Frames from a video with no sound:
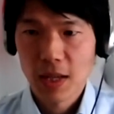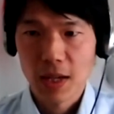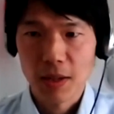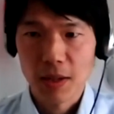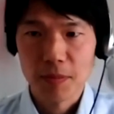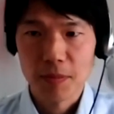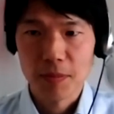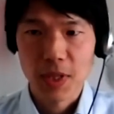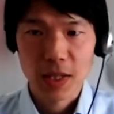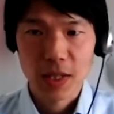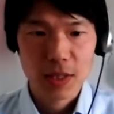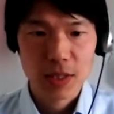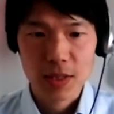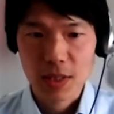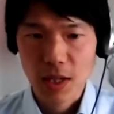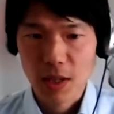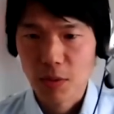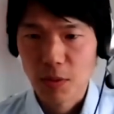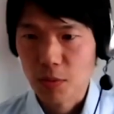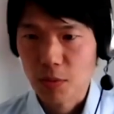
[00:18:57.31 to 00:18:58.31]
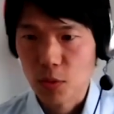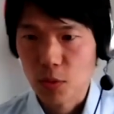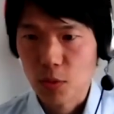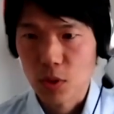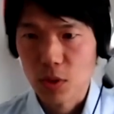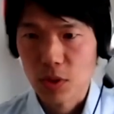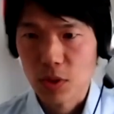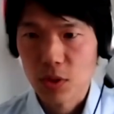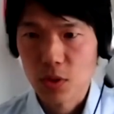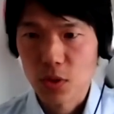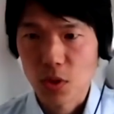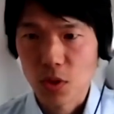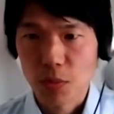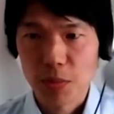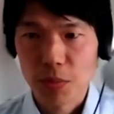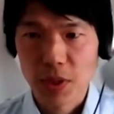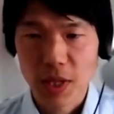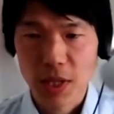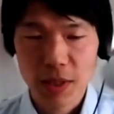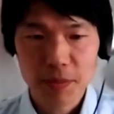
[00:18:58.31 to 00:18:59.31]
I guess I will
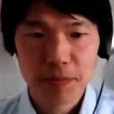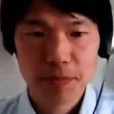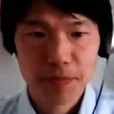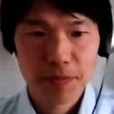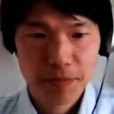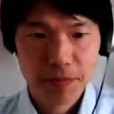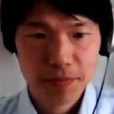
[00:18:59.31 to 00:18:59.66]
stop here.